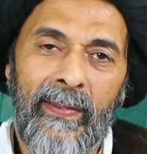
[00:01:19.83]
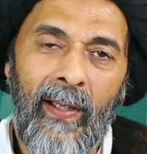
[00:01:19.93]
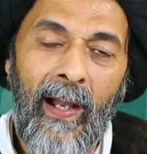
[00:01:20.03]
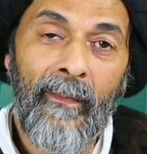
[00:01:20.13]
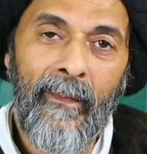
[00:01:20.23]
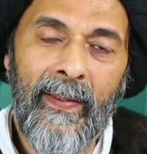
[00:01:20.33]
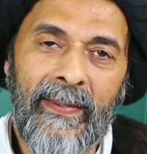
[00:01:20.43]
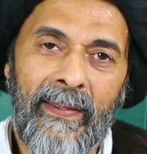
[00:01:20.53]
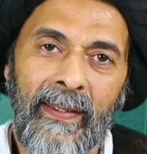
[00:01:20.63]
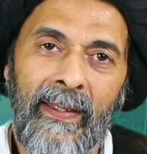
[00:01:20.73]
is
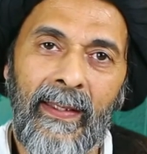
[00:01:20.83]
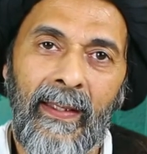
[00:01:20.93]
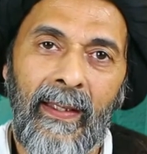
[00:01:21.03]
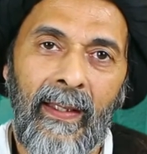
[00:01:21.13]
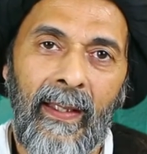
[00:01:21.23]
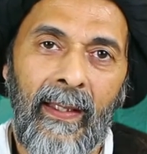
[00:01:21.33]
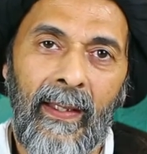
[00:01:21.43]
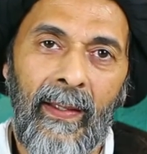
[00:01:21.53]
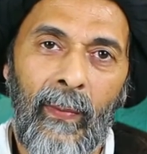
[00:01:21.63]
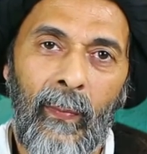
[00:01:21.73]
obviously
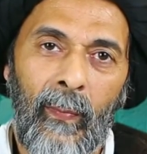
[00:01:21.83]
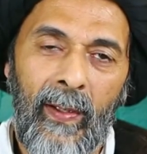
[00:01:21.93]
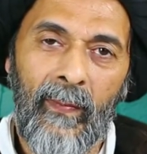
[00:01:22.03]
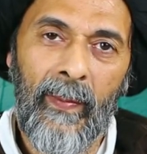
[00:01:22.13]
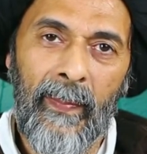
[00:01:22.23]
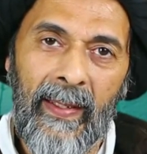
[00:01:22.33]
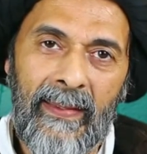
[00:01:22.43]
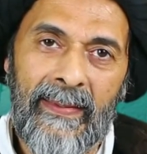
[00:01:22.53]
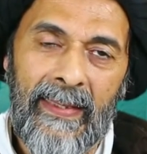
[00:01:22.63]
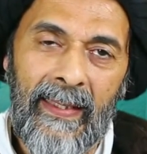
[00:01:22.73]
one of the
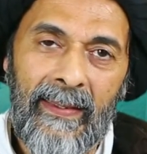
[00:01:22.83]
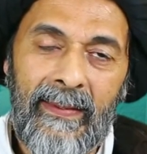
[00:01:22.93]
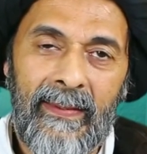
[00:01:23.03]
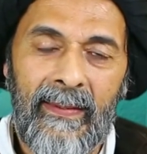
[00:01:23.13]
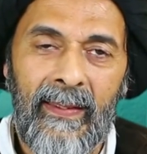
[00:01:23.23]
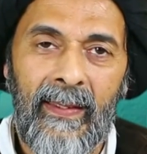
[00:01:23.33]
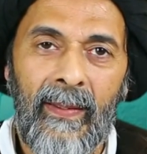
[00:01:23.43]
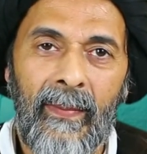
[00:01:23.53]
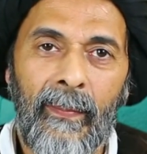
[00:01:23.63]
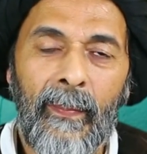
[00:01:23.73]
biggest sins,
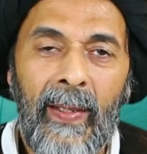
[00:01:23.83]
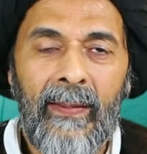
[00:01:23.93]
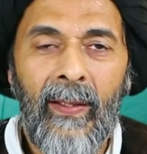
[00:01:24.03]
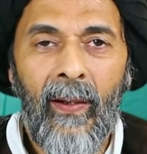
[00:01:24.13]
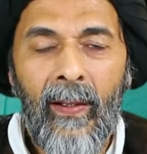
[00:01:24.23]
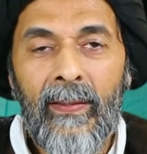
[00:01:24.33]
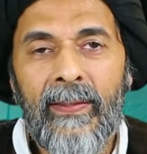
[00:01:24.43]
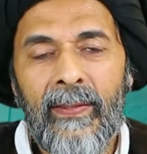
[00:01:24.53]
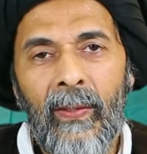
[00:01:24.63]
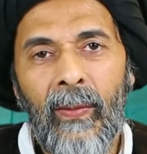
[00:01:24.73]
but
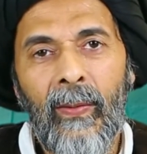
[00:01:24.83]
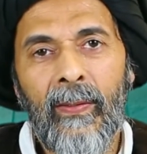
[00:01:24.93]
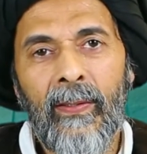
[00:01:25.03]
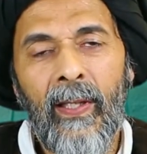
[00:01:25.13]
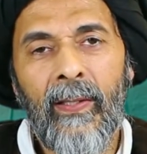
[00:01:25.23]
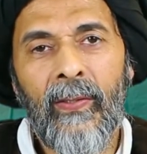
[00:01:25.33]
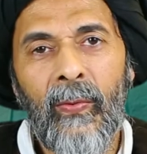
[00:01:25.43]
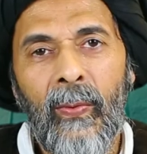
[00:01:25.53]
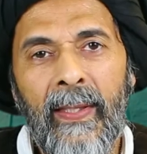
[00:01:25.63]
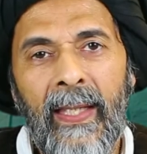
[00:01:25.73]
also not
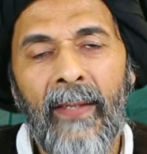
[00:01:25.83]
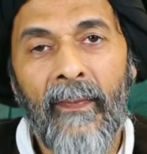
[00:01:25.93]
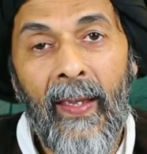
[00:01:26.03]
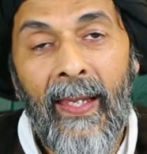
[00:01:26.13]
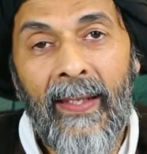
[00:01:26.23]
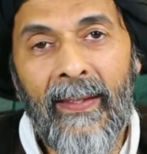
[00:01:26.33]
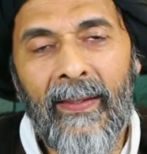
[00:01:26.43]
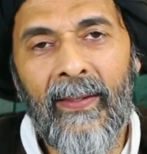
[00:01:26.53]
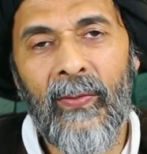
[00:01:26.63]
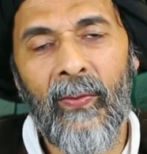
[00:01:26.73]
to give
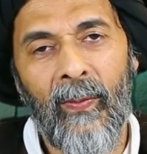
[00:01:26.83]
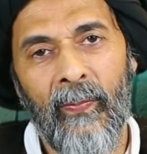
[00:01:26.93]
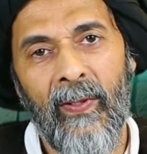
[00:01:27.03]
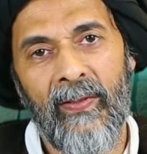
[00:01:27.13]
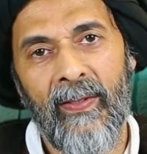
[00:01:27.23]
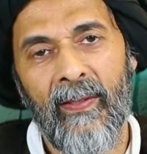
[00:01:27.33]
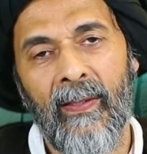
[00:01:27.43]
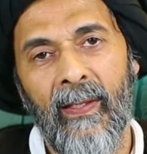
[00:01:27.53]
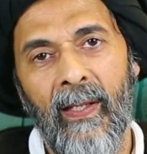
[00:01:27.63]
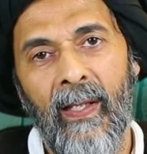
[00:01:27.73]
in to oppression
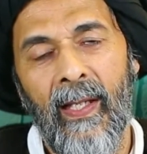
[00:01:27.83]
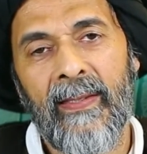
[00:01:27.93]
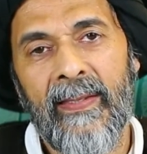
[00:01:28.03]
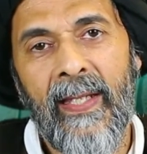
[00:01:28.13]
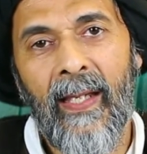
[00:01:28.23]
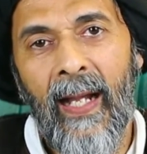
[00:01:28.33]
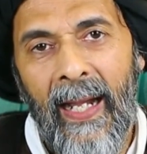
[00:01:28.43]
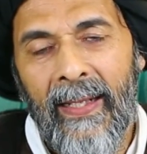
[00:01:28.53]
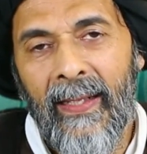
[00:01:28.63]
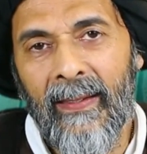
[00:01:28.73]
and stay
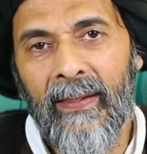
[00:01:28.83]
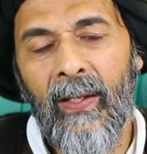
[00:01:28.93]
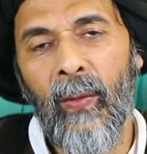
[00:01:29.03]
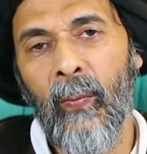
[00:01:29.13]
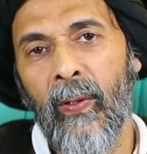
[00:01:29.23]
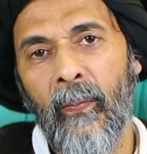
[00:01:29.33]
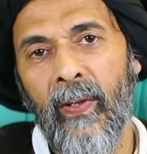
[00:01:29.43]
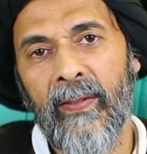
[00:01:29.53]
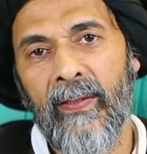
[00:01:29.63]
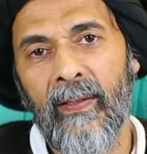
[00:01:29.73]
idle over
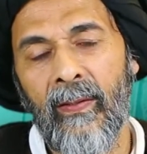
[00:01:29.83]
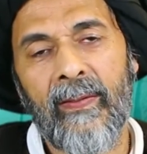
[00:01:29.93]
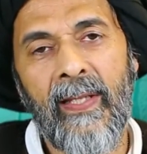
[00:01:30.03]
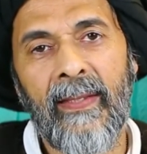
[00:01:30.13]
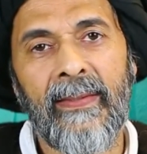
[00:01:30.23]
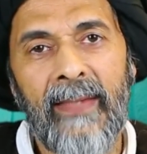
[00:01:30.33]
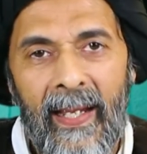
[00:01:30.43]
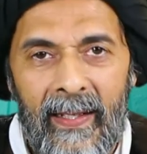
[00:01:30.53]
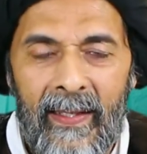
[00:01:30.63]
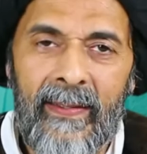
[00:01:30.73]
oppression or stay
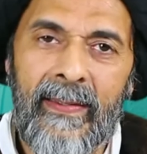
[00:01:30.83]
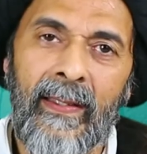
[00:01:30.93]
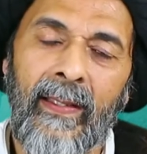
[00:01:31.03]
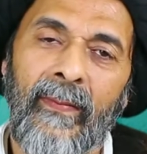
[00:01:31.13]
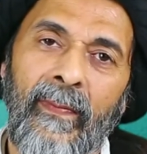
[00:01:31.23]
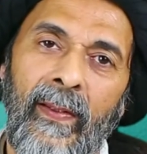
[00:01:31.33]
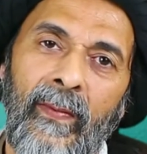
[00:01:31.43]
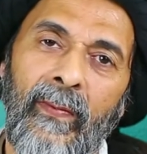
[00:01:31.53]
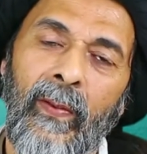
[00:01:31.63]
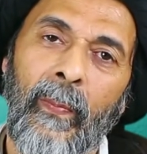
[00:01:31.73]
silent in front
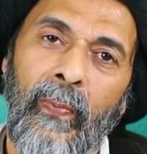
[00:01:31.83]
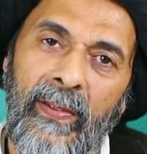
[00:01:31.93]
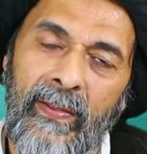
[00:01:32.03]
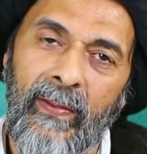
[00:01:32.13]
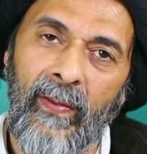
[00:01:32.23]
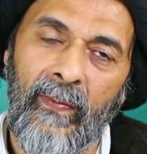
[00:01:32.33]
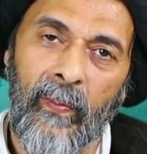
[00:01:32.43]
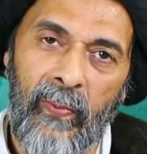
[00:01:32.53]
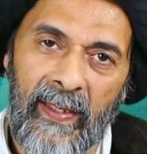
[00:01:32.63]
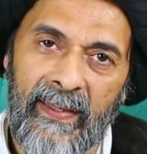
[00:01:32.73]
of the oppression of the
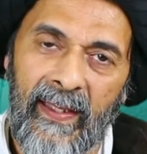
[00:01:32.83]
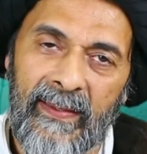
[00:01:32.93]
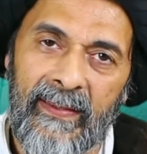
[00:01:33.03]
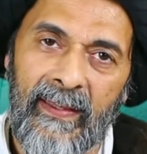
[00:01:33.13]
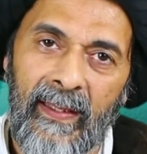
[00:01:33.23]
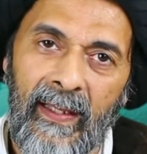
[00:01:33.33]
oppressors.